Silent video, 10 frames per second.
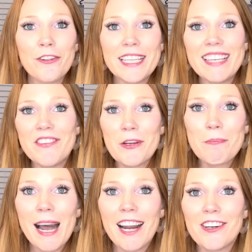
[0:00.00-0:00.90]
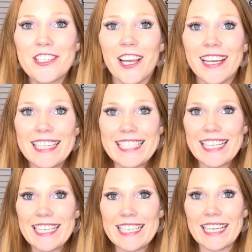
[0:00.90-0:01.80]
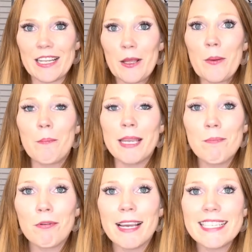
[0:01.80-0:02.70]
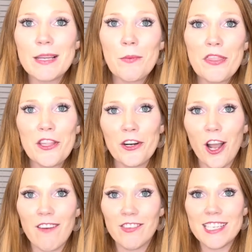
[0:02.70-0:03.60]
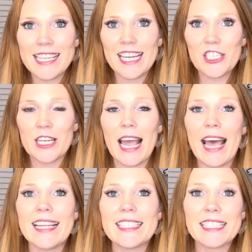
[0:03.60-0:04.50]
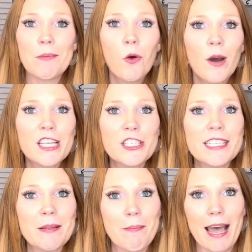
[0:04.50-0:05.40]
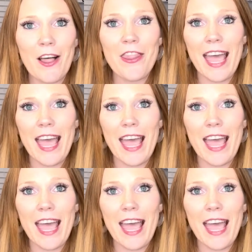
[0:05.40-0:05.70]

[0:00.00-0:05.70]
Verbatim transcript: leave your buyers unattended. Be present with their conversation. Ask them questions about the